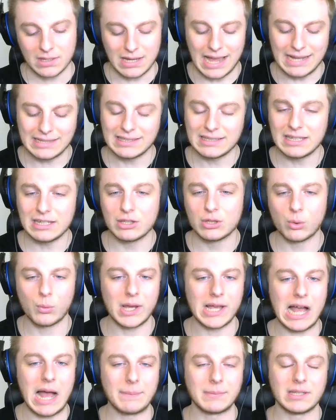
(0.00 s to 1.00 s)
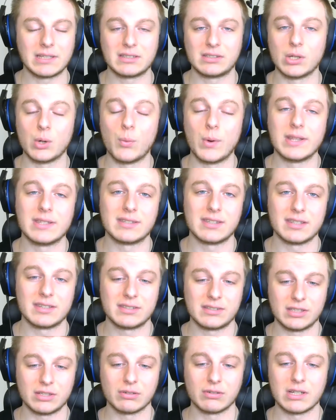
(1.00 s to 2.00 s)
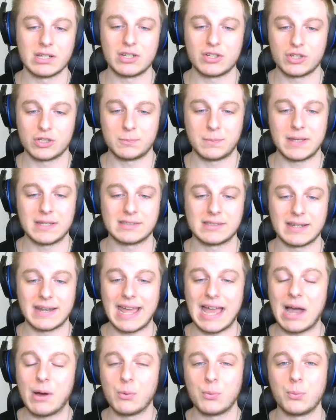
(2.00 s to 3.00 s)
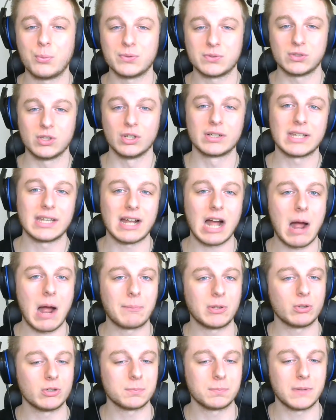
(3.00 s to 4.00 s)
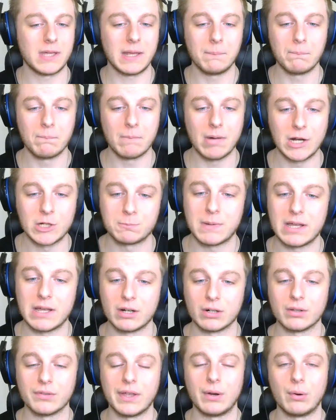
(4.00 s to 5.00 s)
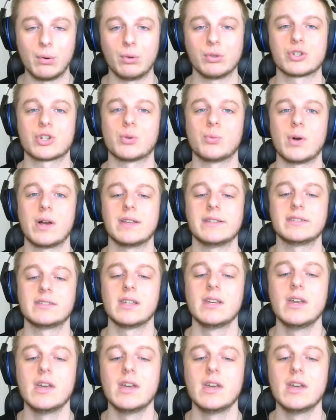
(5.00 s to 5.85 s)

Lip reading: I think either way, OpTic still wins this series just based on how it was looking. OpTic was playing much better than Ultra was